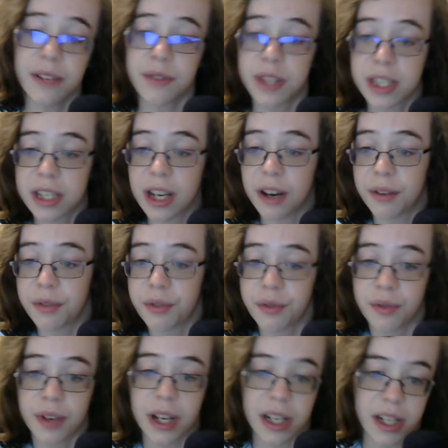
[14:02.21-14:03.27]
of stuff
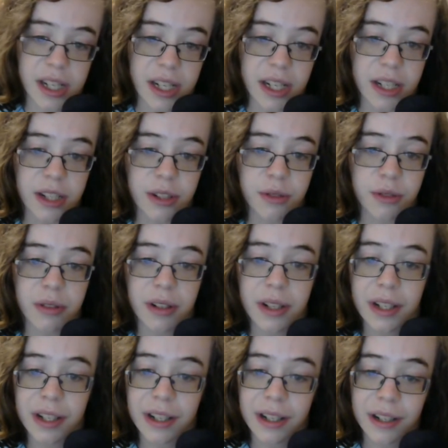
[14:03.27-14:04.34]
I need to do
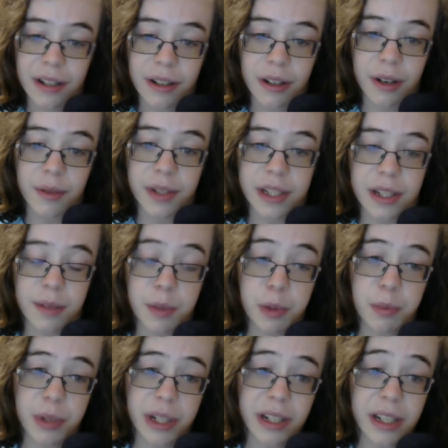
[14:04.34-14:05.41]
over the summer,
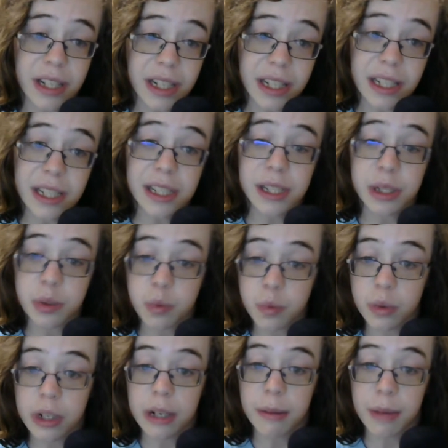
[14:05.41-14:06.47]
but it is
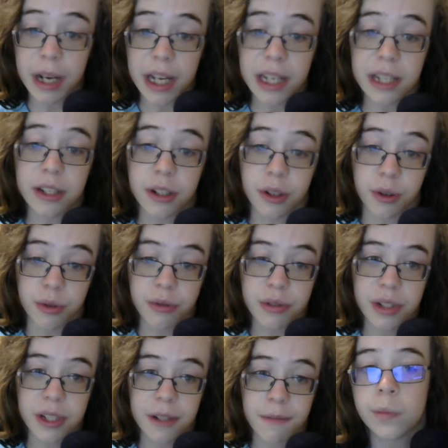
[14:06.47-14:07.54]
one of my
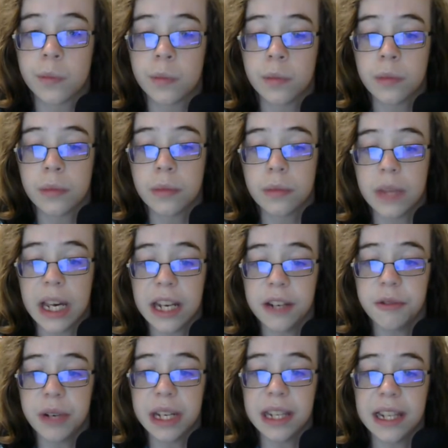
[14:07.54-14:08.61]
goals.
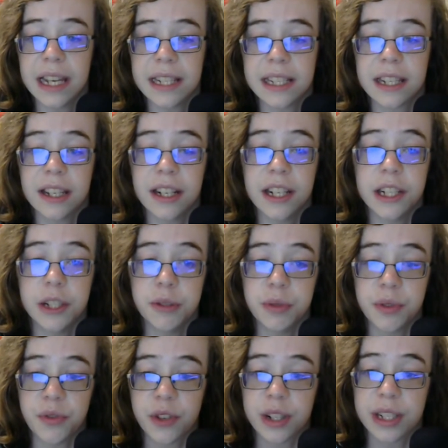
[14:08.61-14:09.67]
Anyway, that's gonna do it
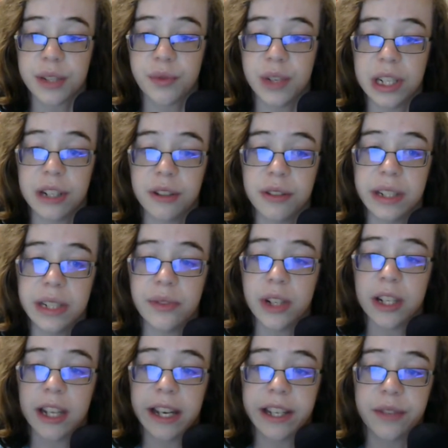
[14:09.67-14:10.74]
for this video. Leave a
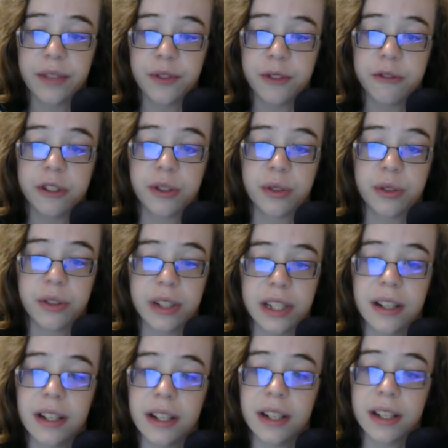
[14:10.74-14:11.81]
like if you enjoyed,
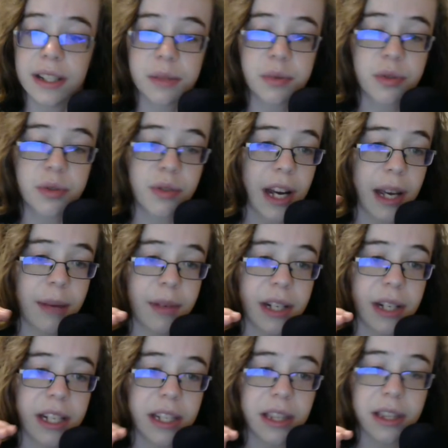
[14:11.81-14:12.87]
subscribe, and
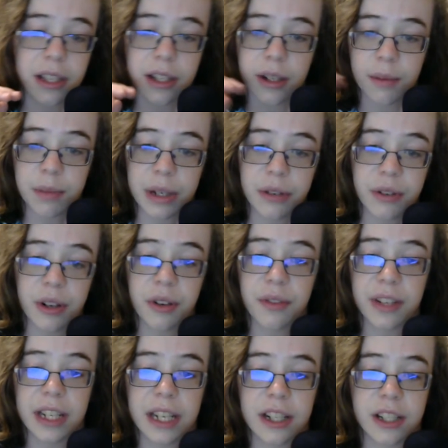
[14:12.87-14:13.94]
hit the bell
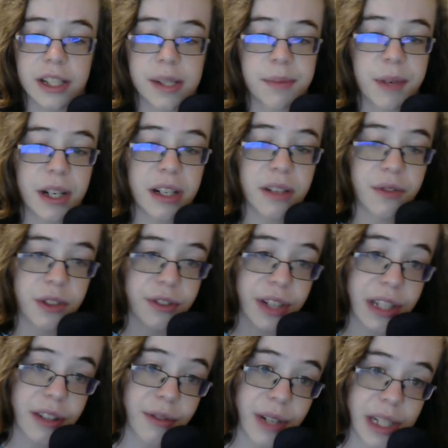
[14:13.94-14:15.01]
notifications button if you like
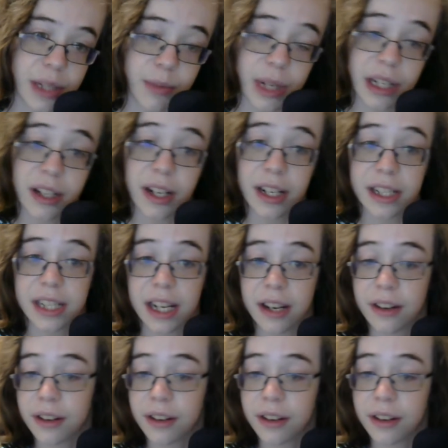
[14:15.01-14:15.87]
the rest of my content.